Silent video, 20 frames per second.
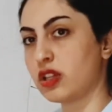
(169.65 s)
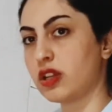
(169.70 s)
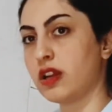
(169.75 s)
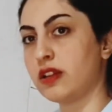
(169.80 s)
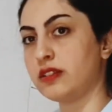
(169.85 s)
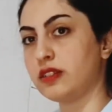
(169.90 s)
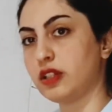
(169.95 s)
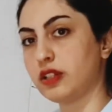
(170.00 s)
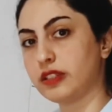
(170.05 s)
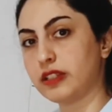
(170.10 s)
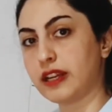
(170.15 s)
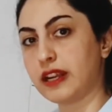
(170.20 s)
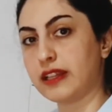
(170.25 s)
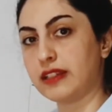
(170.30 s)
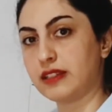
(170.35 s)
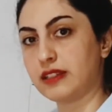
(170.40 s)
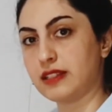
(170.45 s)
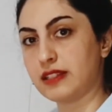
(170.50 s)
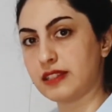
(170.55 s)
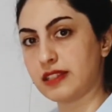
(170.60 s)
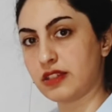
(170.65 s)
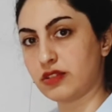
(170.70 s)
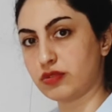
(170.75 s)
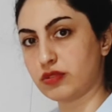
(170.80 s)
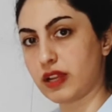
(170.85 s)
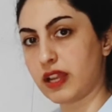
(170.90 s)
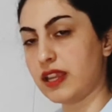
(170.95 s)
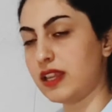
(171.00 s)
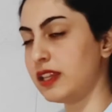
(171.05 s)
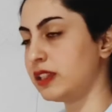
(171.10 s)
On the other hand, it is
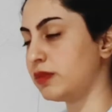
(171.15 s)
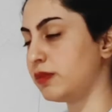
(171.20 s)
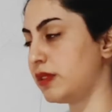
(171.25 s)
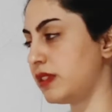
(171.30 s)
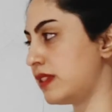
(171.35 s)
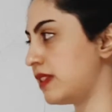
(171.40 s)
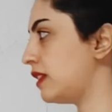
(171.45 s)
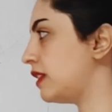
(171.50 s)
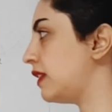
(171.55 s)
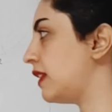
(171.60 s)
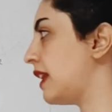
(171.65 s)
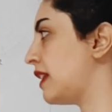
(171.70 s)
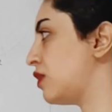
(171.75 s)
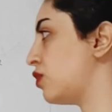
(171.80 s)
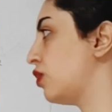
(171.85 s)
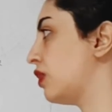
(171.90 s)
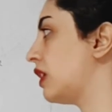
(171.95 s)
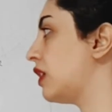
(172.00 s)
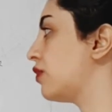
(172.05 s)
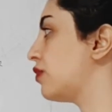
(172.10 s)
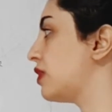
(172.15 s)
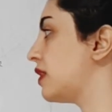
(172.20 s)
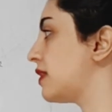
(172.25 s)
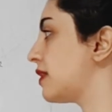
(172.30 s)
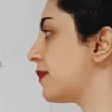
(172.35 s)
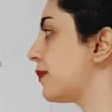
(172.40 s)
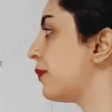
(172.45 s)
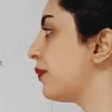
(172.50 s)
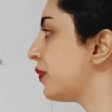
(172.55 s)
gray. It means that it has nucleuses.